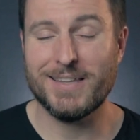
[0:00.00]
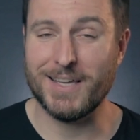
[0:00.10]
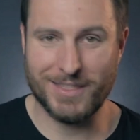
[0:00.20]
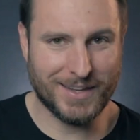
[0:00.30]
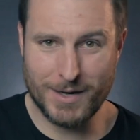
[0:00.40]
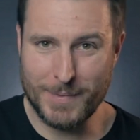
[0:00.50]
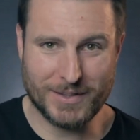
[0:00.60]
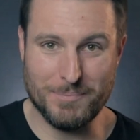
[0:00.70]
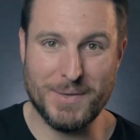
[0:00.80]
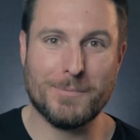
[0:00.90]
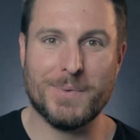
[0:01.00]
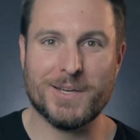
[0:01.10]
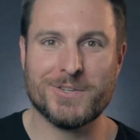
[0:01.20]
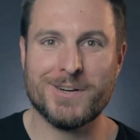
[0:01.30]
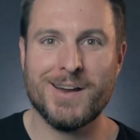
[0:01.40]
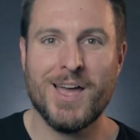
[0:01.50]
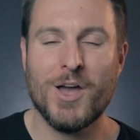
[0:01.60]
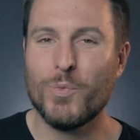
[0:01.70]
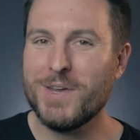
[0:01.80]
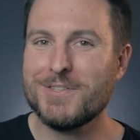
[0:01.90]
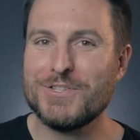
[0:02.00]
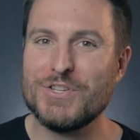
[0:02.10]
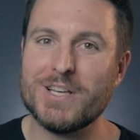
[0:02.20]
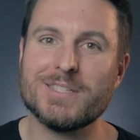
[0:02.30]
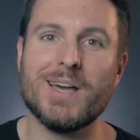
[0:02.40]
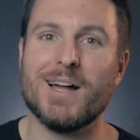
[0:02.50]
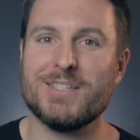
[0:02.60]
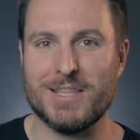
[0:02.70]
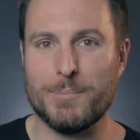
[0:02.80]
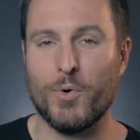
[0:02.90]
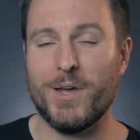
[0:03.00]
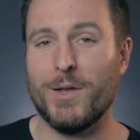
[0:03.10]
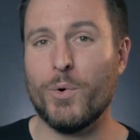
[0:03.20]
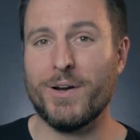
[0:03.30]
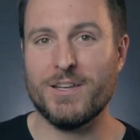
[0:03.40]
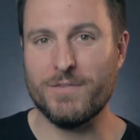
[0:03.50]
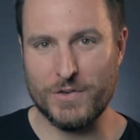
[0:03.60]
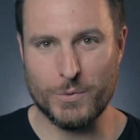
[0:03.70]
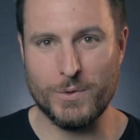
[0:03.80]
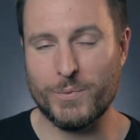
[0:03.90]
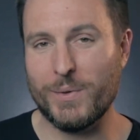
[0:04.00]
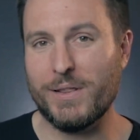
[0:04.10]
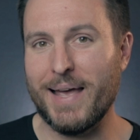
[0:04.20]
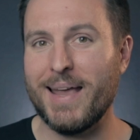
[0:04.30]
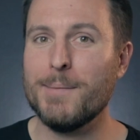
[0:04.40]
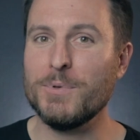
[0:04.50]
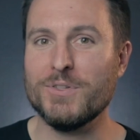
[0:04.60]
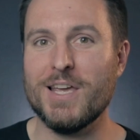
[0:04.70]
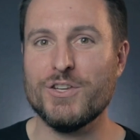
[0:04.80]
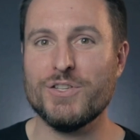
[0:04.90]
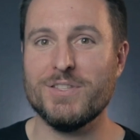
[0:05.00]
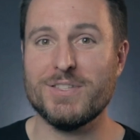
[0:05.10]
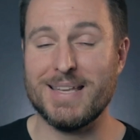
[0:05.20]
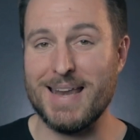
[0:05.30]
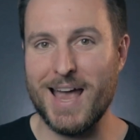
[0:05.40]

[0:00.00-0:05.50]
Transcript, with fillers: Like, thinking about the big picture, we just got to the point where individuals with leg amputations can